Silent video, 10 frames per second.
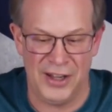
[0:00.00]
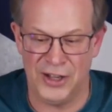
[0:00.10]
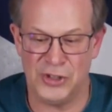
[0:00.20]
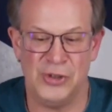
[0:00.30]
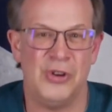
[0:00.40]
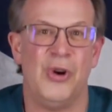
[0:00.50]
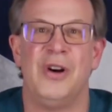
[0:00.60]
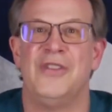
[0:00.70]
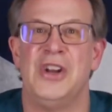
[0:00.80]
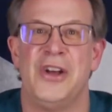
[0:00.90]
Do you know
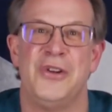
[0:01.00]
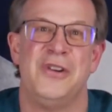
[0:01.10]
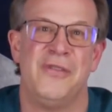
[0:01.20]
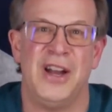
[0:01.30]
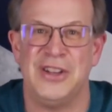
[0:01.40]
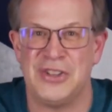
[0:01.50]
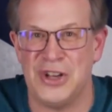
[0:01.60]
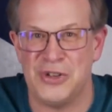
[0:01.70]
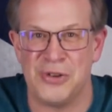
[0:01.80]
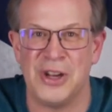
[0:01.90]
of another device
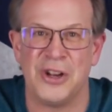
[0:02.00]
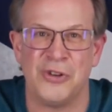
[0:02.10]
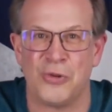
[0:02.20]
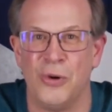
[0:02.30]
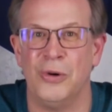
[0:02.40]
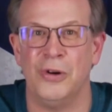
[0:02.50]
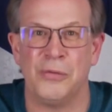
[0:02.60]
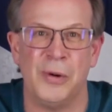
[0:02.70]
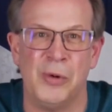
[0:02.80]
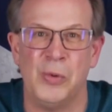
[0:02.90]
that you can control
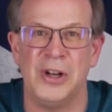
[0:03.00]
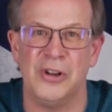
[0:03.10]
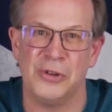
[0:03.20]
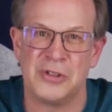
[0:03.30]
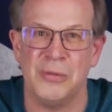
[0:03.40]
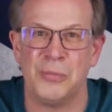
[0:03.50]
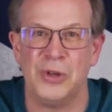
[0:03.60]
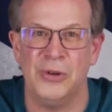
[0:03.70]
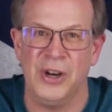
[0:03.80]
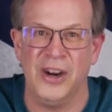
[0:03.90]
from a Windows
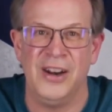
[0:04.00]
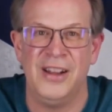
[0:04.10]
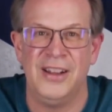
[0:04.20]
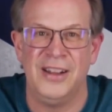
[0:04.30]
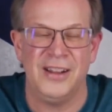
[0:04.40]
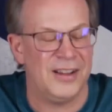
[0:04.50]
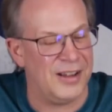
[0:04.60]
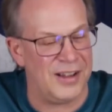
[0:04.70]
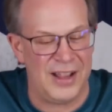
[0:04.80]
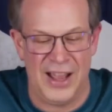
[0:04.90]
computer?
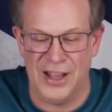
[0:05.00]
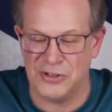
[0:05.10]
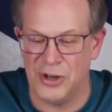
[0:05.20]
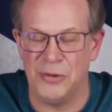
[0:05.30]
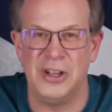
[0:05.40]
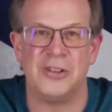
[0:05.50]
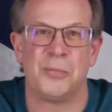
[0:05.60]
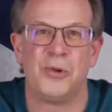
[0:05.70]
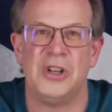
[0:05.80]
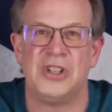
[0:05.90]
As always,
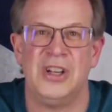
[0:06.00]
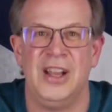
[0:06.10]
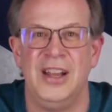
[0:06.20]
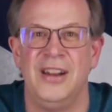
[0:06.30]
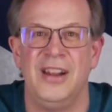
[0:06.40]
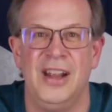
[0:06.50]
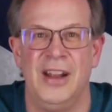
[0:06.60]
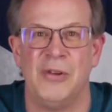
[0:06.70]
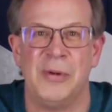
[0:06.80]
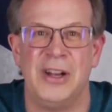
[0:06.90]
appreciate
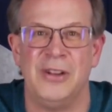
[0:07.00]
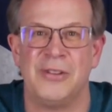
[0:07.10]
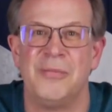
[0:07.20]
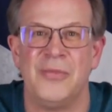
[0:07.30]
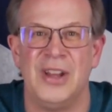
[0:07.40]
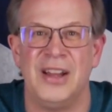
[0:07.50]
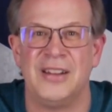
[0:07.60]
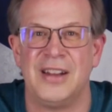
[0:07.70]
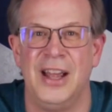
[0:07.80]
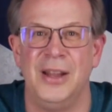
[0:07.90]
everybody's
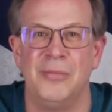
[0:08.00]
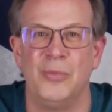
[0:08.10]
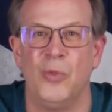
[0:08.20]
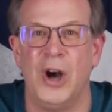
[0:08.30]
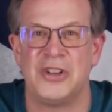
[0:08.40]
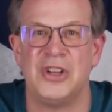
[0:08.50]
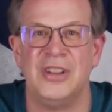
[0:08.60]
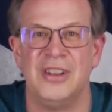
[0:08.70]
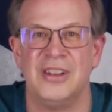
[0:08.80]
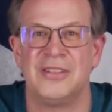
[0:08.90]
time
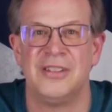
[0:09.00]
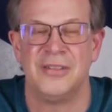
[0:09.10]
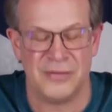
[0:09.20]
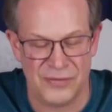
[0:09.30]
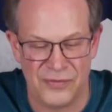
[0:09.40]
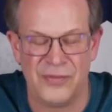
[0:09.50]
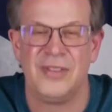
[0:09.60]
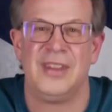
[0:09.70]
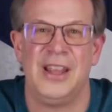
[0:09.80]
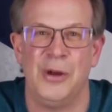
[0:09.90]
watching this,
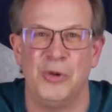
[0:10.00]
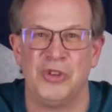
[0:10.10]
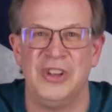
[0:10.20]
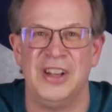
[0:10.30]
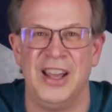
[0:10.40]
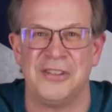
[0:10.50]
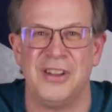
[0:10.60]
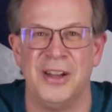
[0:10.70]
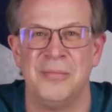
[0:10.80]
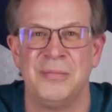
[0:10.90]
and we'll see you next
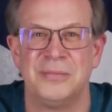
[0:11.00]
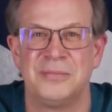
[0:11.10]
time.